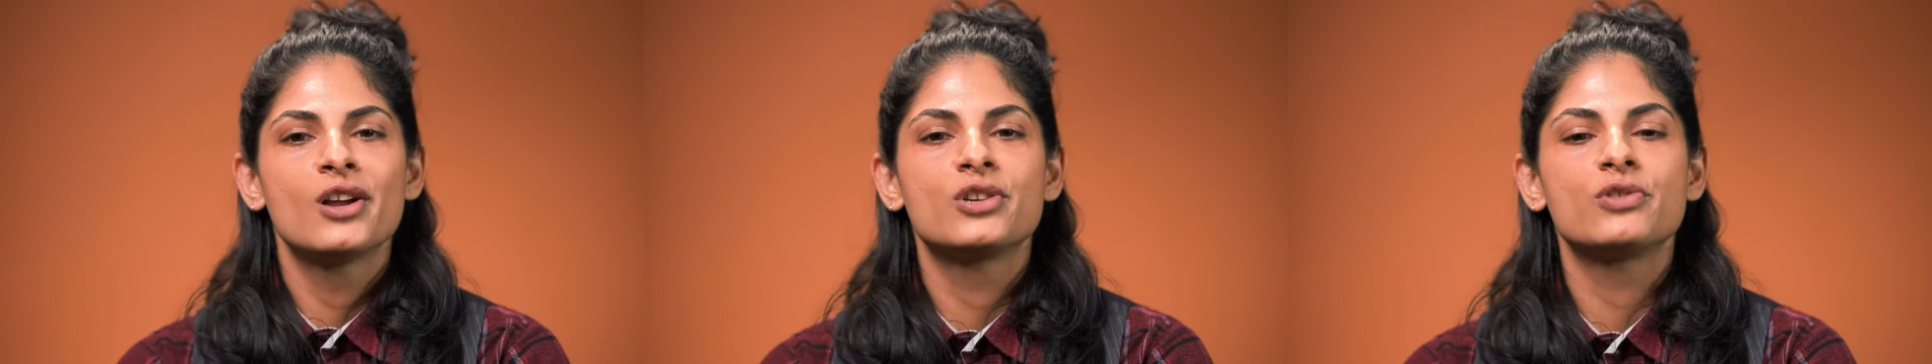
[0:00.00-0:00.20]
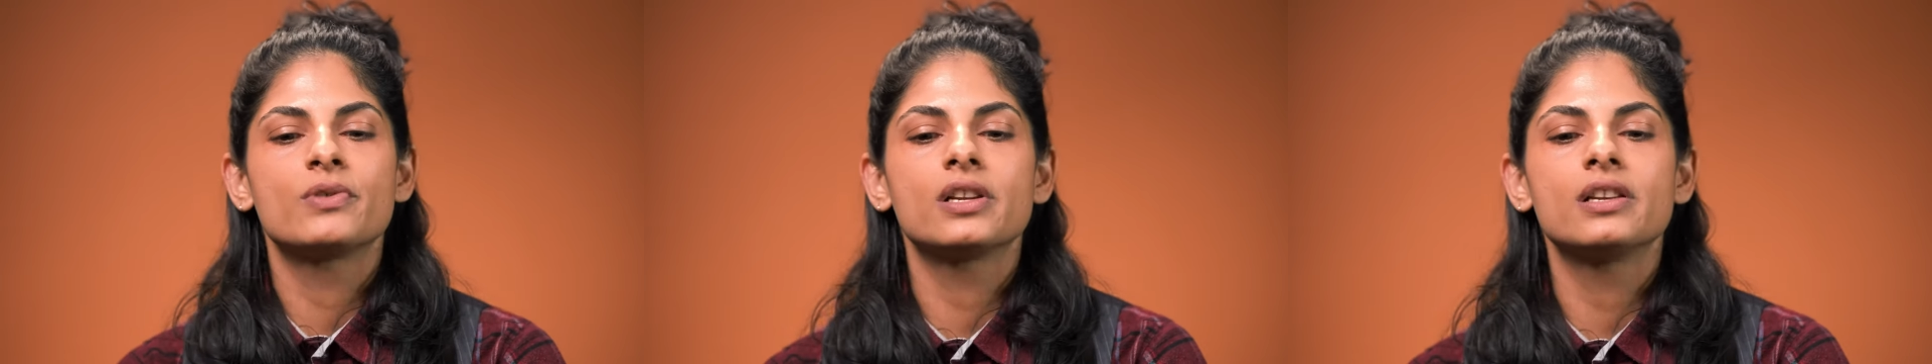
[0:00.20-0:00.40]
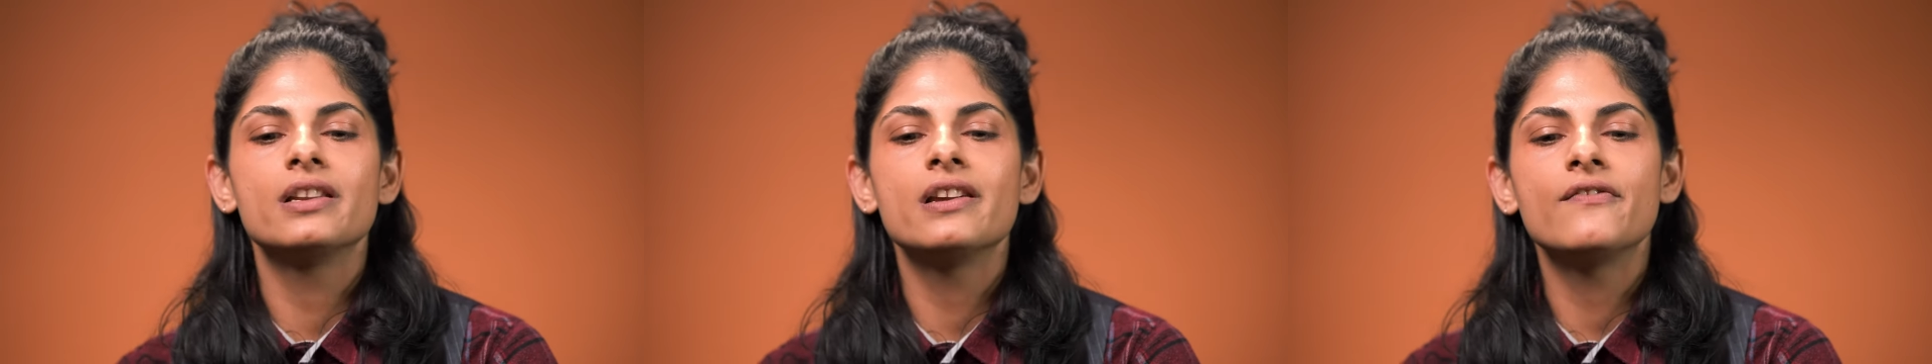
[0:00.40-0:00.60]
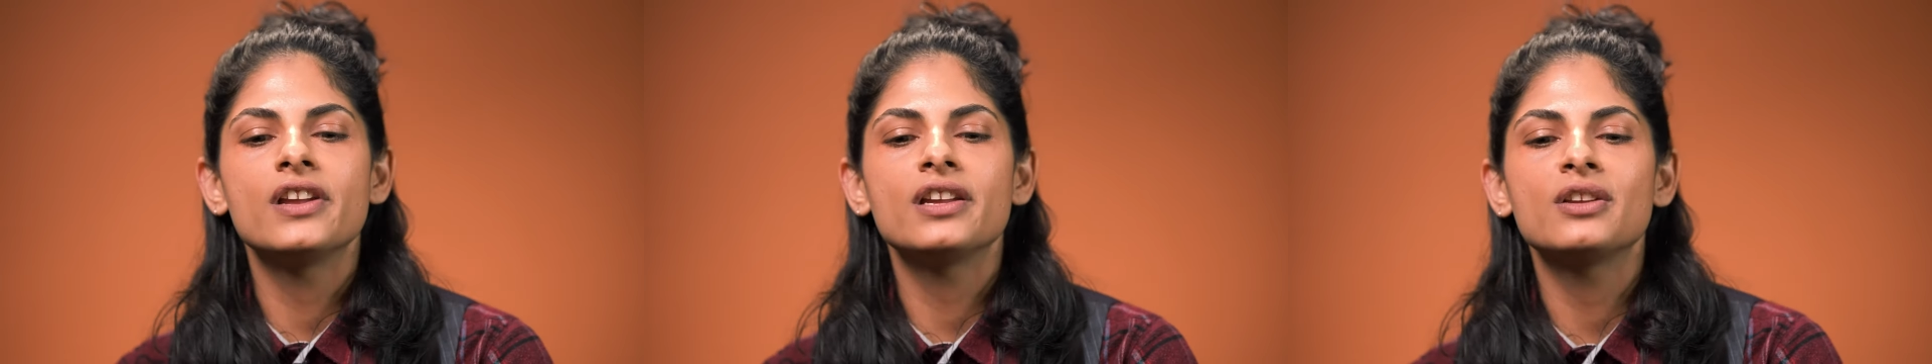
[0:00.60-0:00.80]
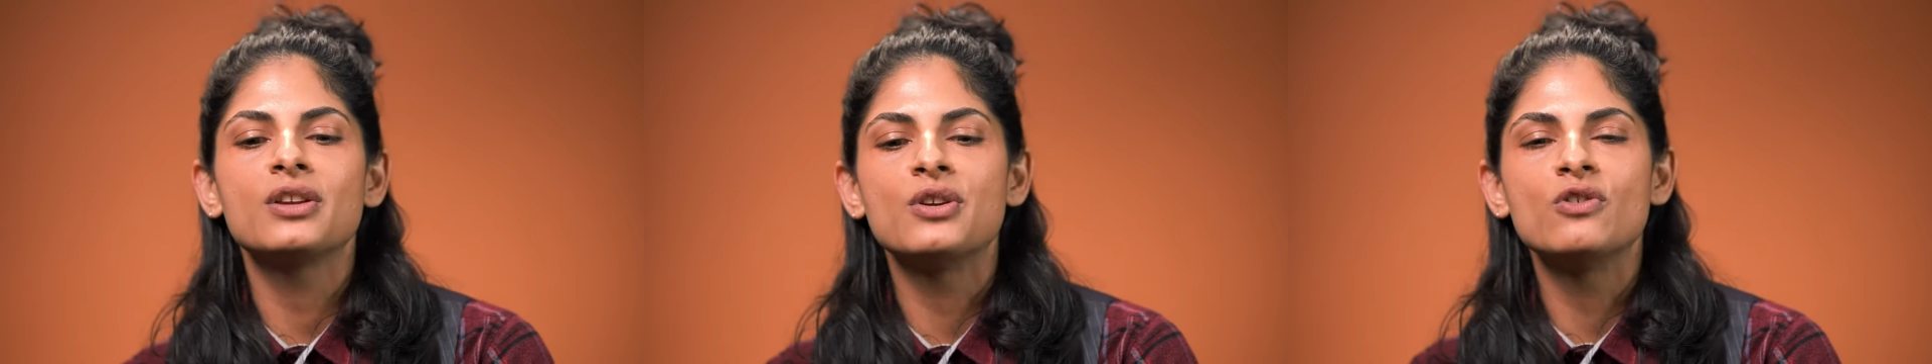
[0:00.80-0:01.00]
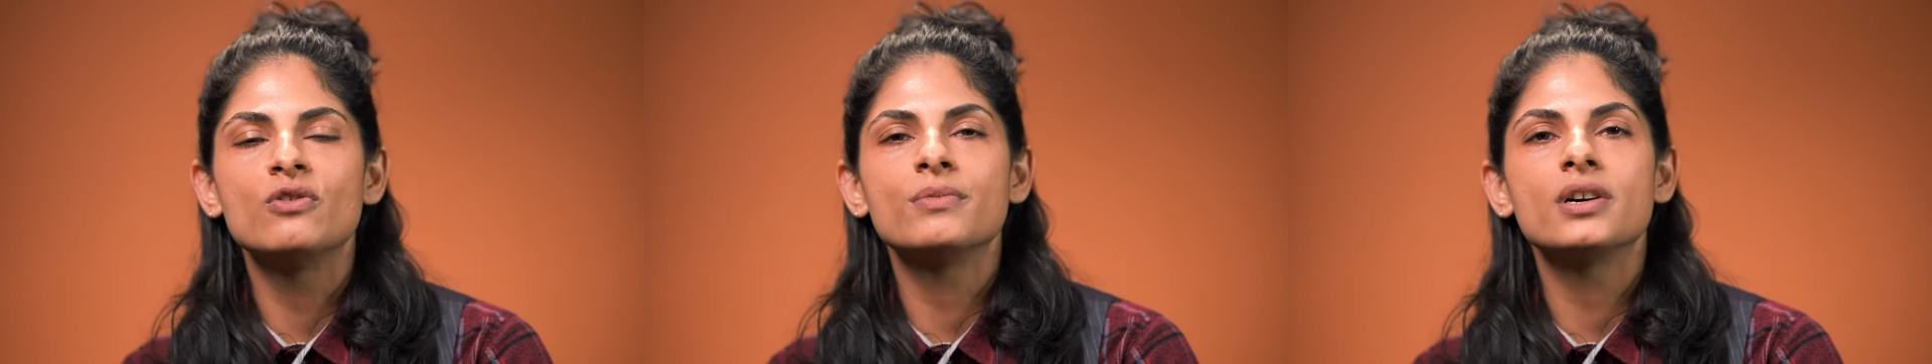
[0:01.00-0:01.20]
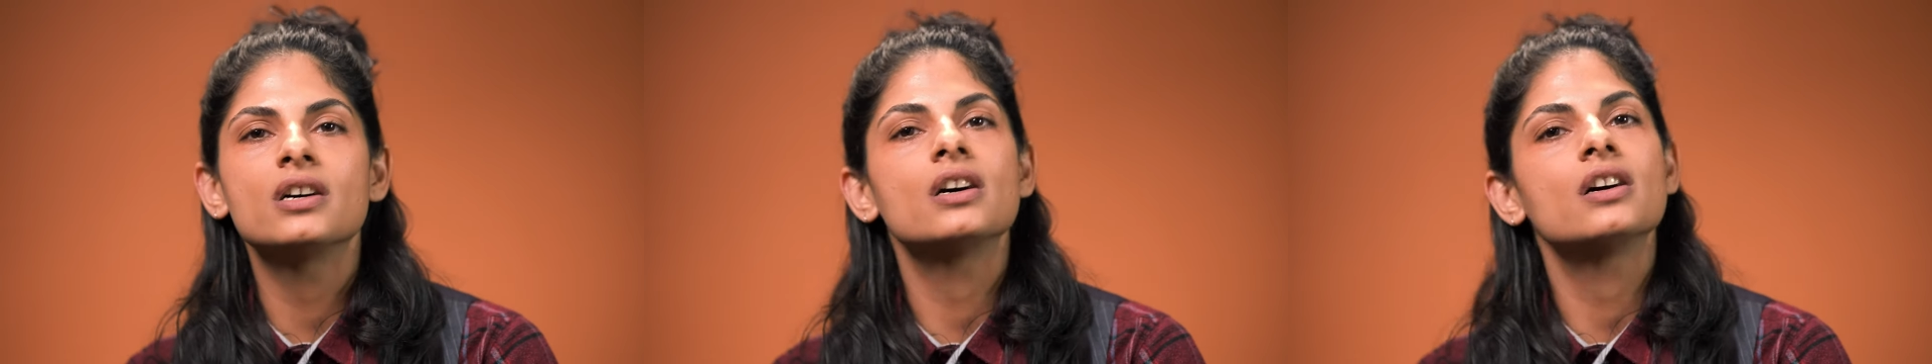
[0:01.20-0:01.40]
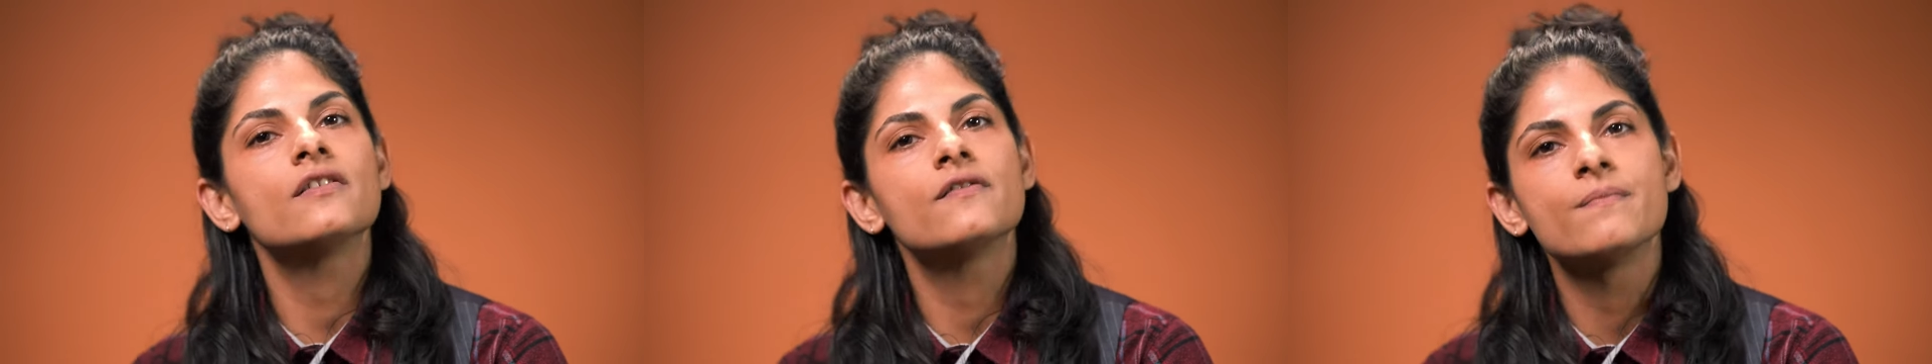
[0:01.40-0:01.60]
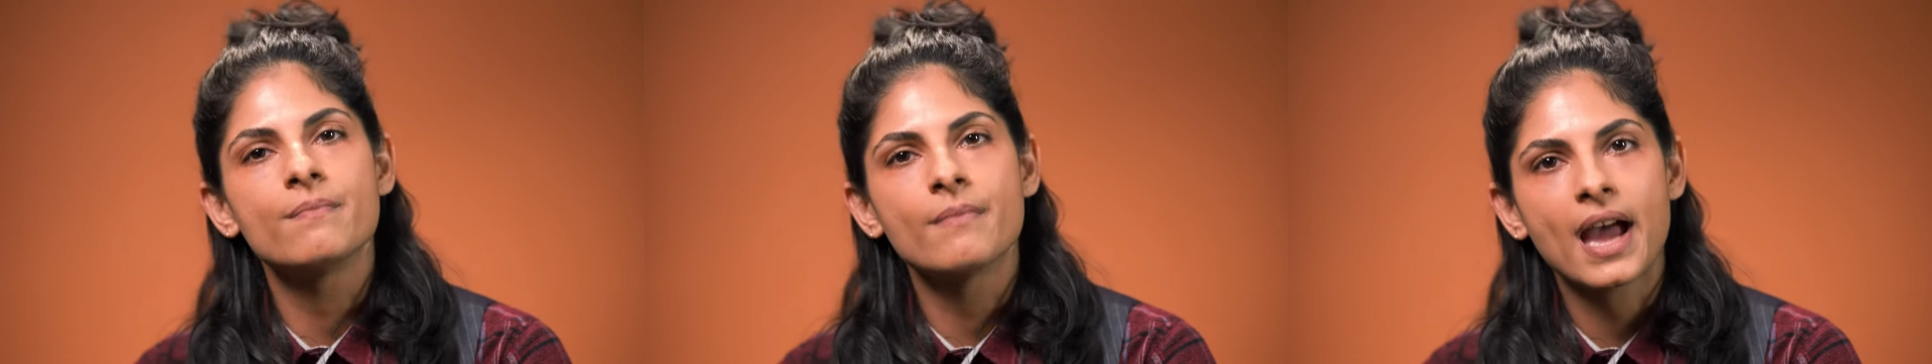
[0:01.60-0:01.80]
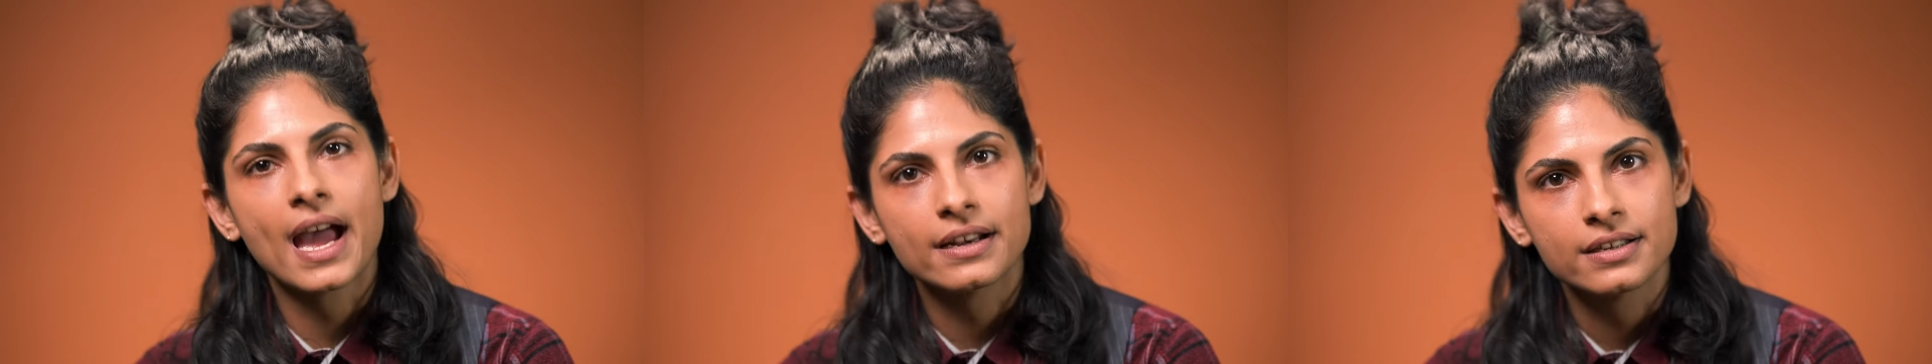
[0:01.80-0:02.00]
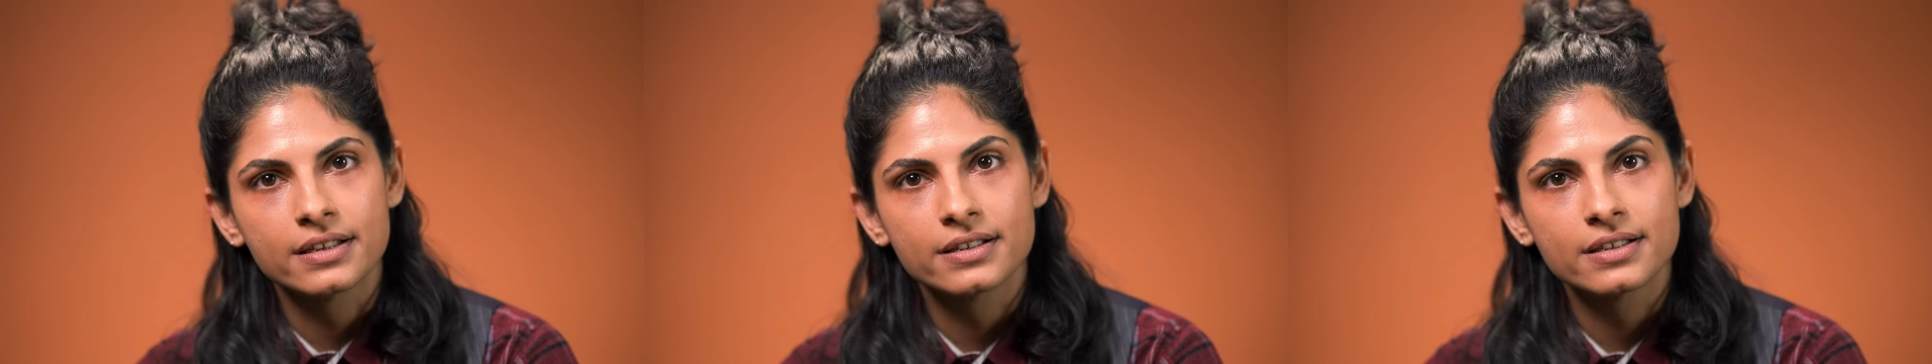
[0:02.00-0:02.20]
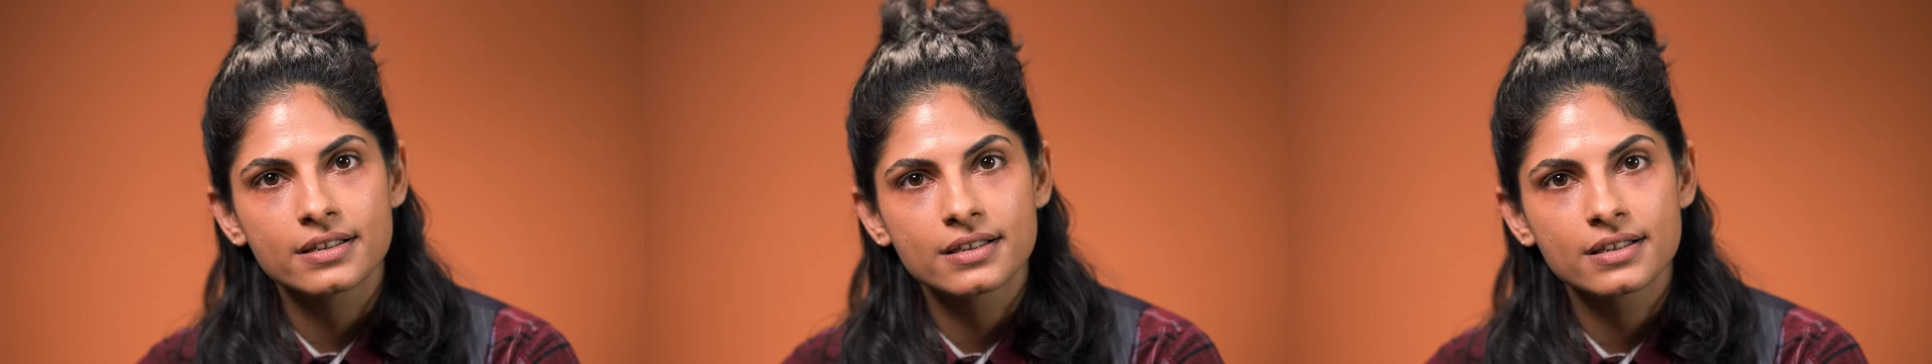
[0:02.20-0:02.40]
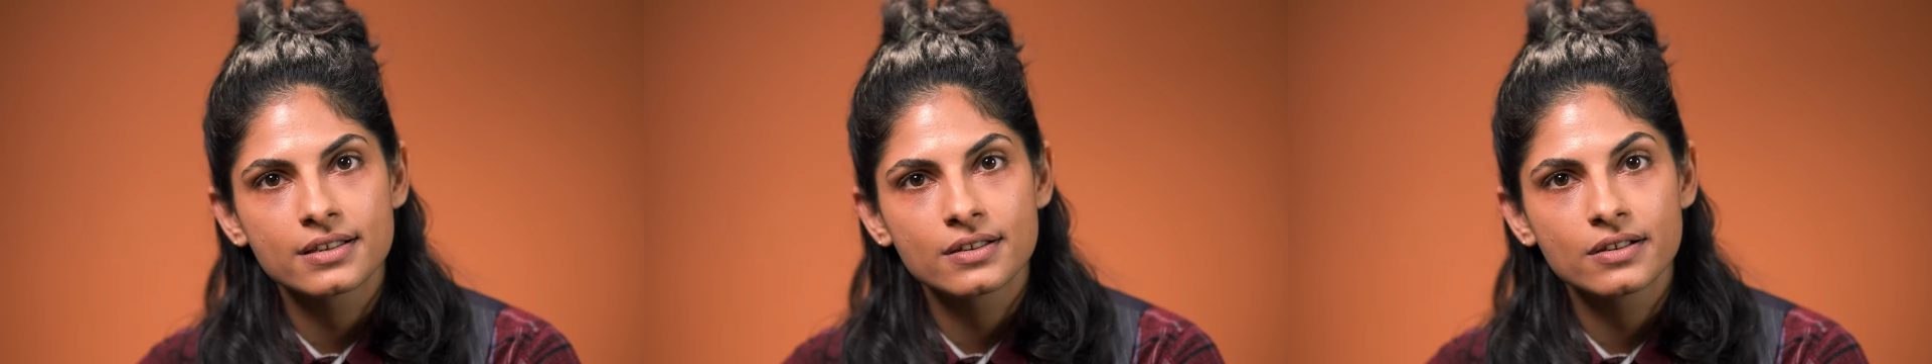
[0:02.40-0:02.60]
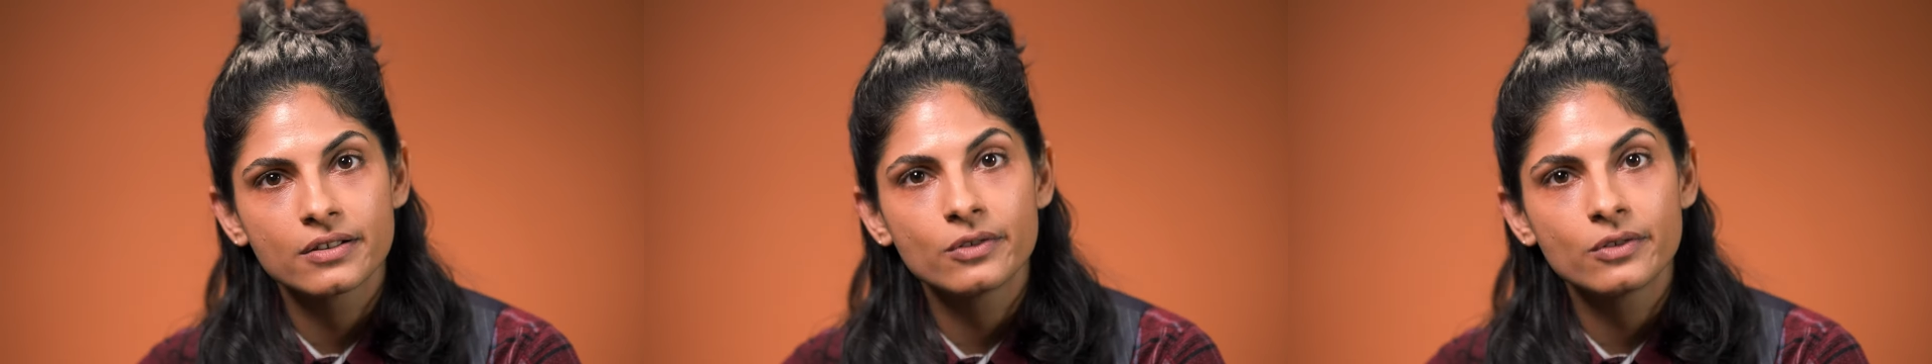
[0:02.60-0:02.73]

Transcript: to a living humor of madness,